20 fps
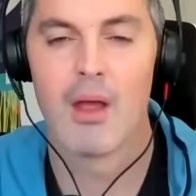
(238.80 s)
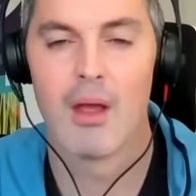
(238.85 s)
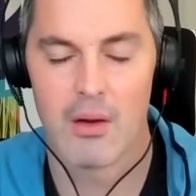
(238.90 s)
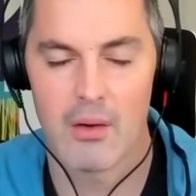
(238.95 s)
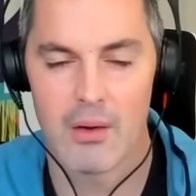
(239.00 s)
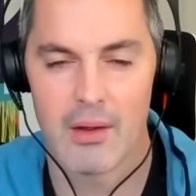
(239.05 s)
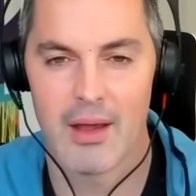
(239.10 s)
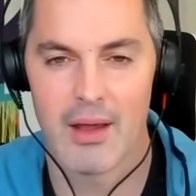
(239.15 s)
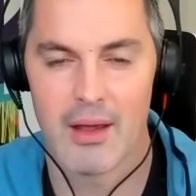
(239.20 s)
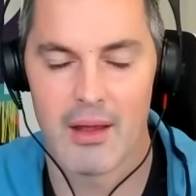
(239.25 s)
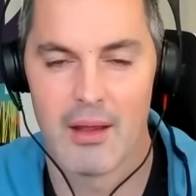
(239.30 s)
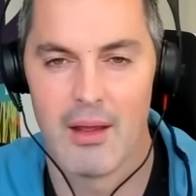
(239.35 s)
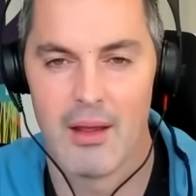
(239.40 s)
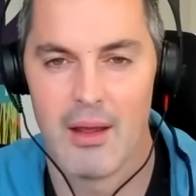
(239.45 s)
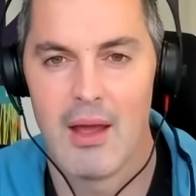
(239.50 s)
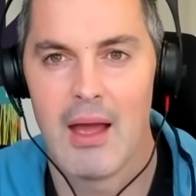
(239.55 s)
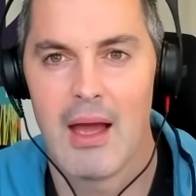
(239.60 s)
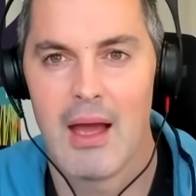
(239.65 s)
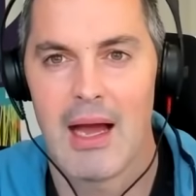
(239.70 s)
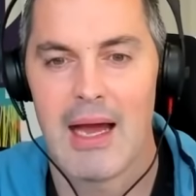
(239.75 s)
Okay.
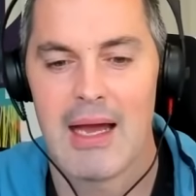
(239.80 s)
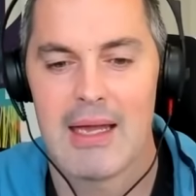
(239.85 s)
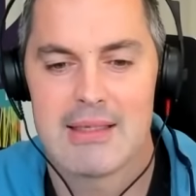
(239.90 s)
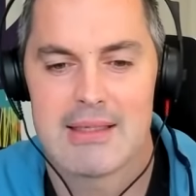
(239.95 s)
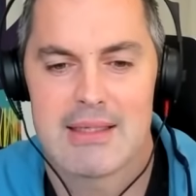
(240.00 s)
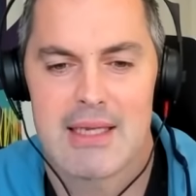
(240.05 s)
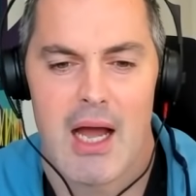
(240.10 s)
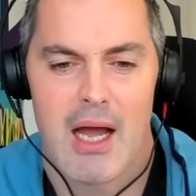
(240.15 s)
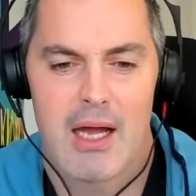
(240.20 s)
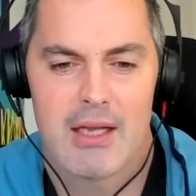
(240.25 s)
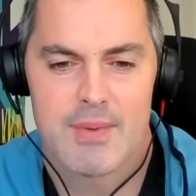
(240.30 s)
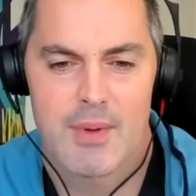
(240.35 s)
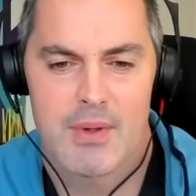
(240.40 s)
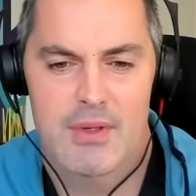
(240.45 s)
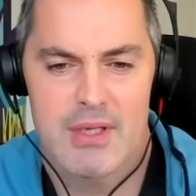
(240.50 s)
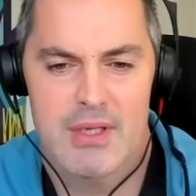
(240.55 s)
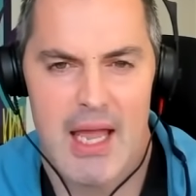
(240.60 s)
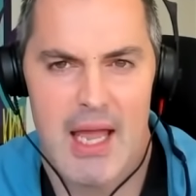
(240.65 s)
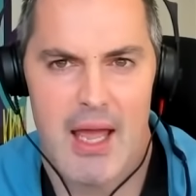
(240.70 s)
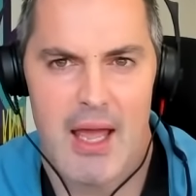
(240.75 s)
And I
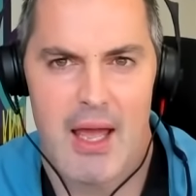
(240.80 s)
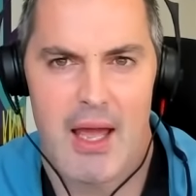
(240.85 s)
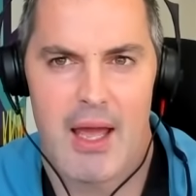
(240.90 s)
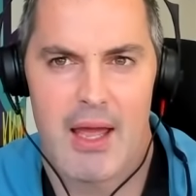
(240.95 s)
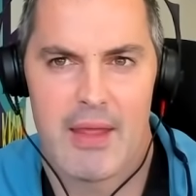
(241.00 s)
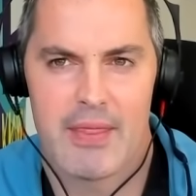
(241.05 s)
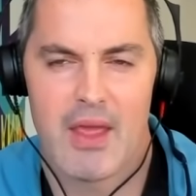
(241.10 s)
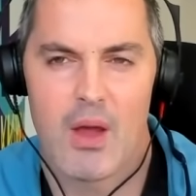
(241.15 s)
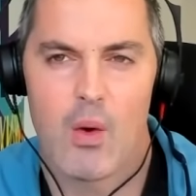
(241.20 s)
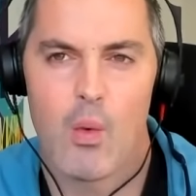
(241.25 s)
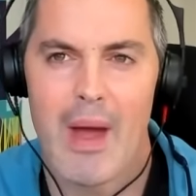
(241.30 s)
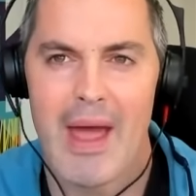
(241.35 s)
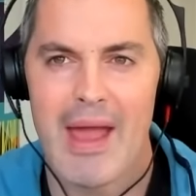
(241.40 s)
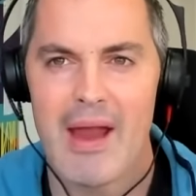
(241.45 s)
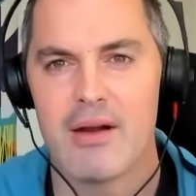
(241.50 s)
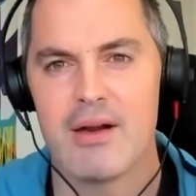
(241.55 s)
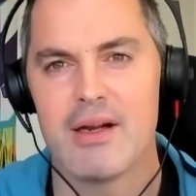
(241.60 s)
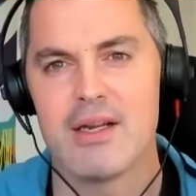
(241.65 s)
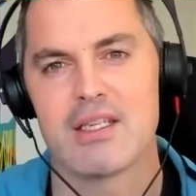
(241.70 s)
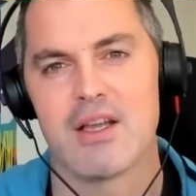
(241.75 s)
suppose the
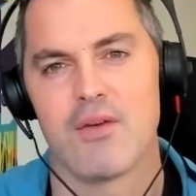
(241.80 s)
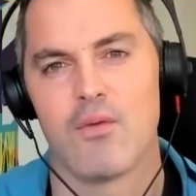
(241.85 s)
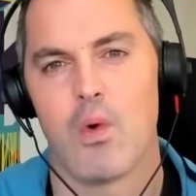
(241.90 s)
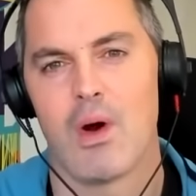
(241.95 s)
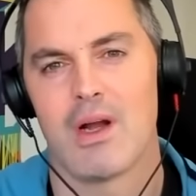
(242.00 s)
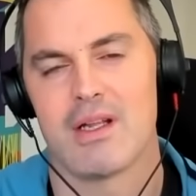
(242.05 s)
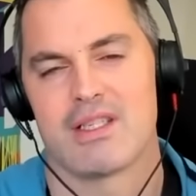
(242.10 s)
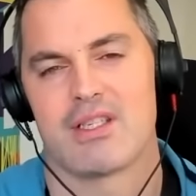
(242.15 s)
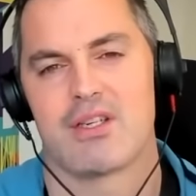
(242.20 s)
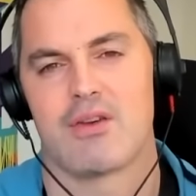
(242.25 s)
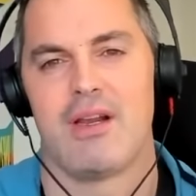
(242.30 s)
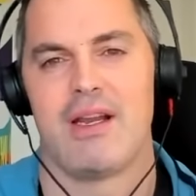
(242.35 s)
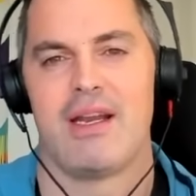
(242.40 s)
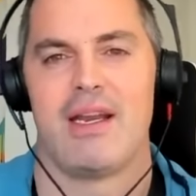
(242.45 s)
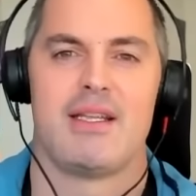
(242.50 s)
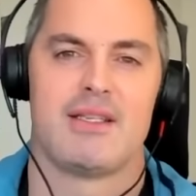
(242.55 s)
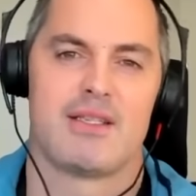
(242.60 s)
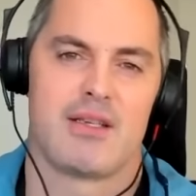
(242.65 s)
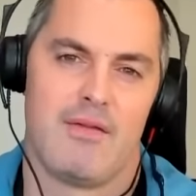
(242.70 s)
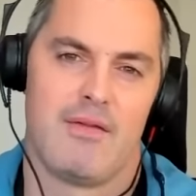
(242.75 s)
awareness of what
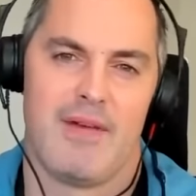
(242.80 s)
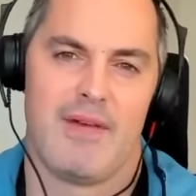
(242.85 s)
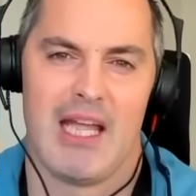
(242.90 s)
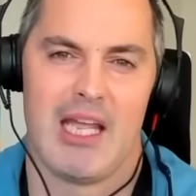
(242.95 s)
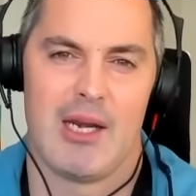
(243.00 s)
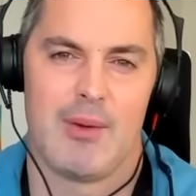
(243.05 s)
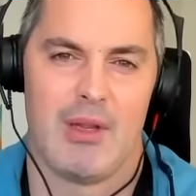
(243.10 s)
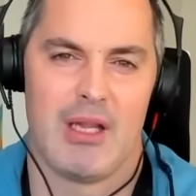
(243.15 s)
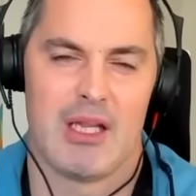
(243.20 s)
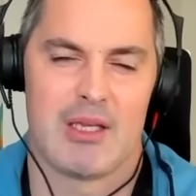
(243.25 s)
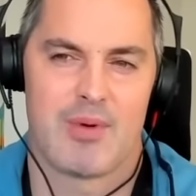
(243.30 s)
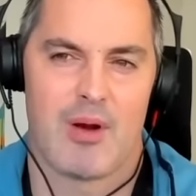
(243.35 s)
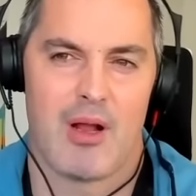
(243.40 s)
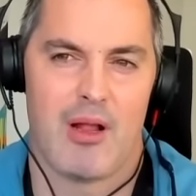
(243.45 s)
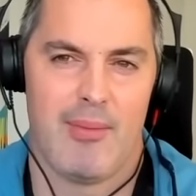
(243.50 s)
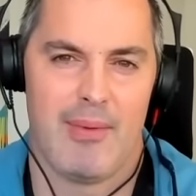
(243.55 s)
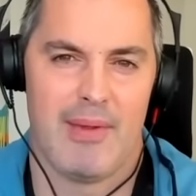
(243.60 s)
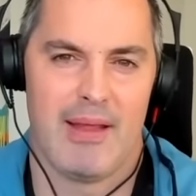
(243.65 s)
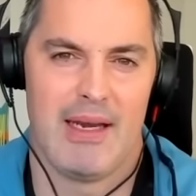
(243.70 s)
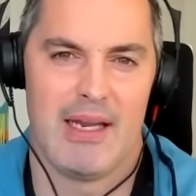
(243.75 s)
screenings are available is
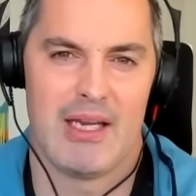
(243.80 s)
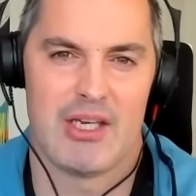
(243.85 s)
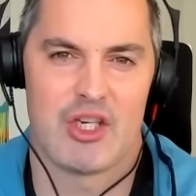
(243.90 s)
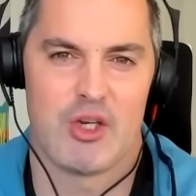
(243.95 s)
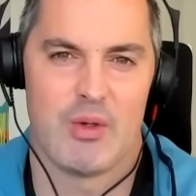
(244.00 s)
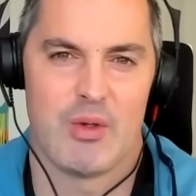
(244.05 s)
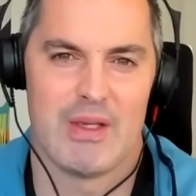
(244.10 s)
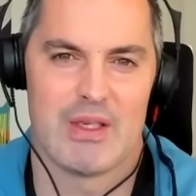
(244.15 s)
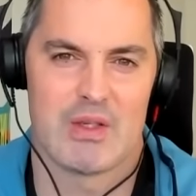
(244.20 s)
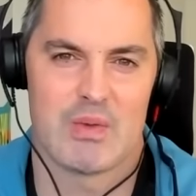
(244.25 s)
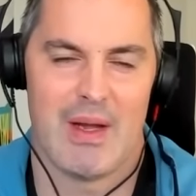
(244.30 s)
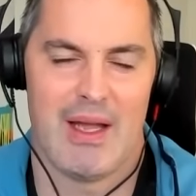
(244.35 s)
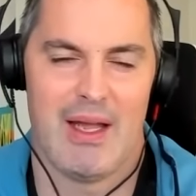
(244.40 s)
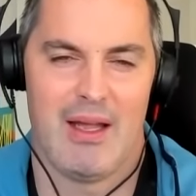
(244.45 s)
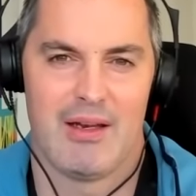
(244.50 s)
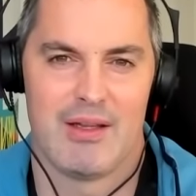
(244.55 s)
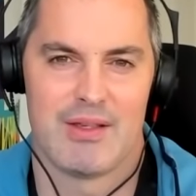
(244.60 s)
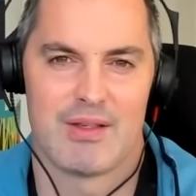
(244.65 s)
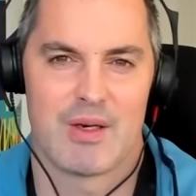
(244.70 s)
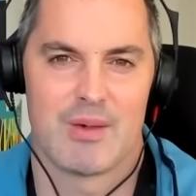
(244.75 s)
probably an issue as
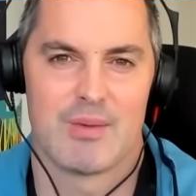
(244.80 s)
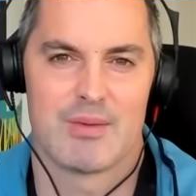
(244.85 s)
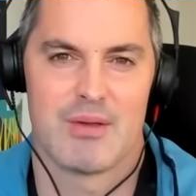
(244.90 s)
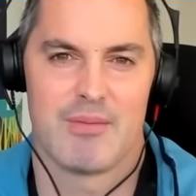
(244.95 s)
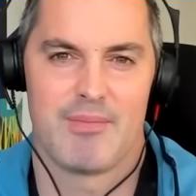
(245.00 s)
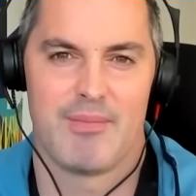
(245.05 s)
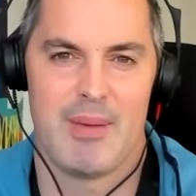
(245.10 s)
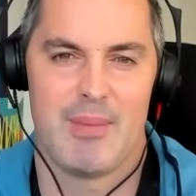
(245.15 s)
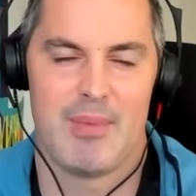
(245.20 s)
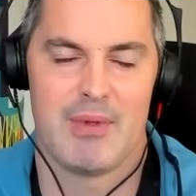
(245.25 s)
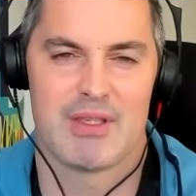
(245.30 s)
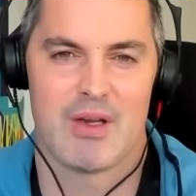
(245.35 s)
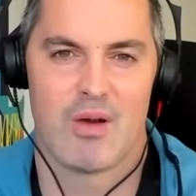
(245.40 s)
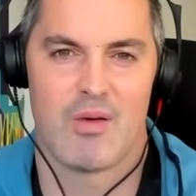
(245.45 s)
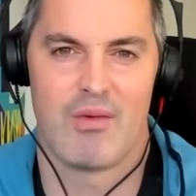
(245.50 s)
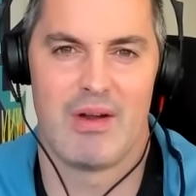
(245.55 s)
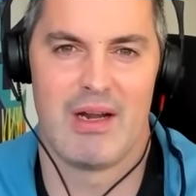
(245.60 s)
well in terms of people don't